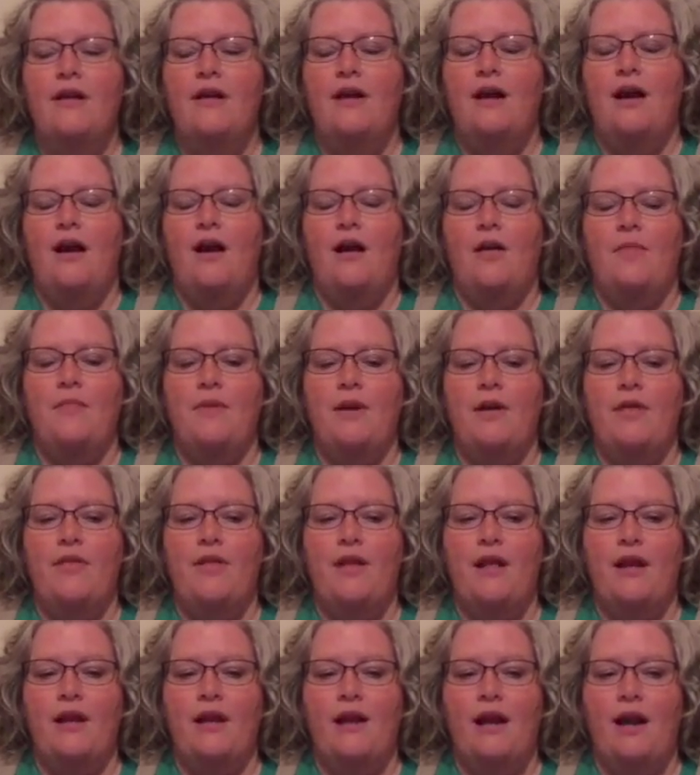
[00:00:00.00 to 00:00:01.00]
And
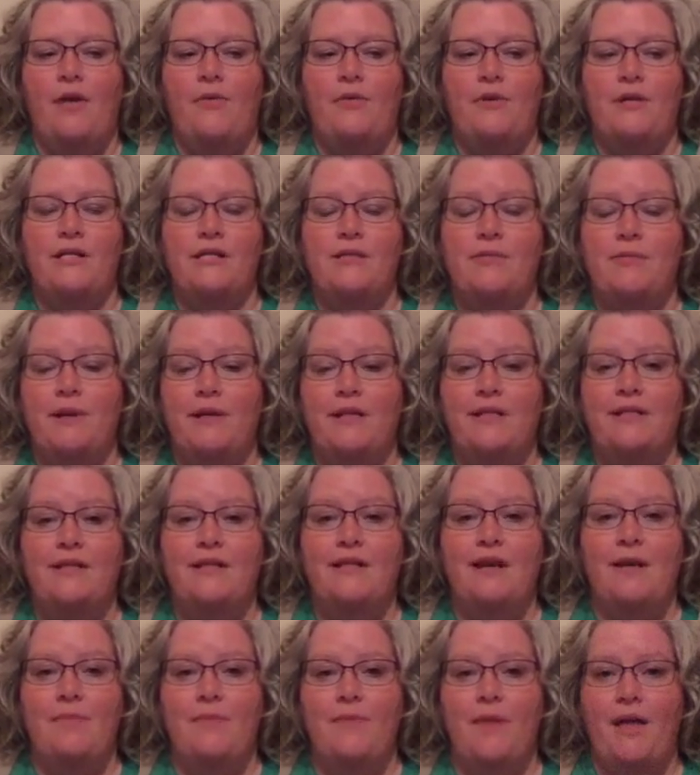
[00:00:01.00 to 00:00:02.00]
then I would explain to
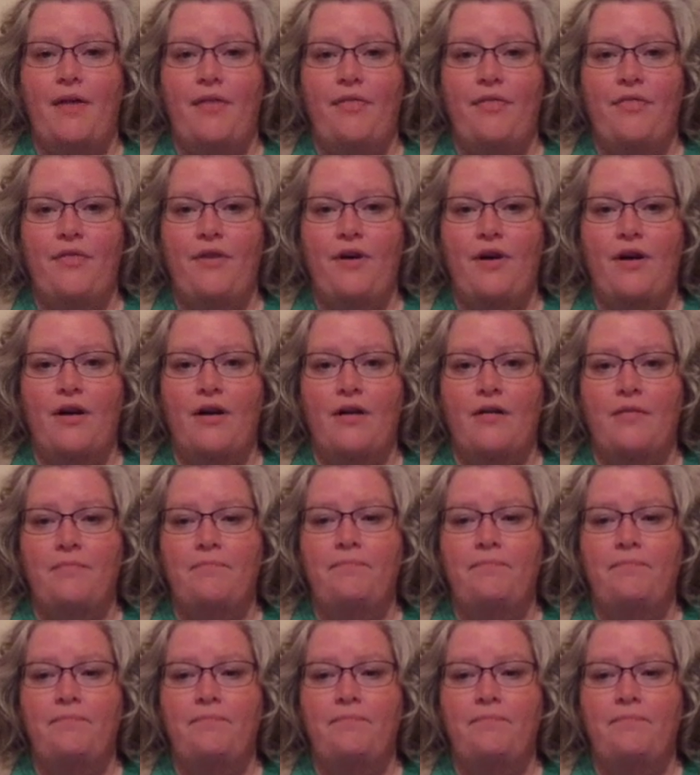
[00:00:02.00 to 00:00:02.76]
them that the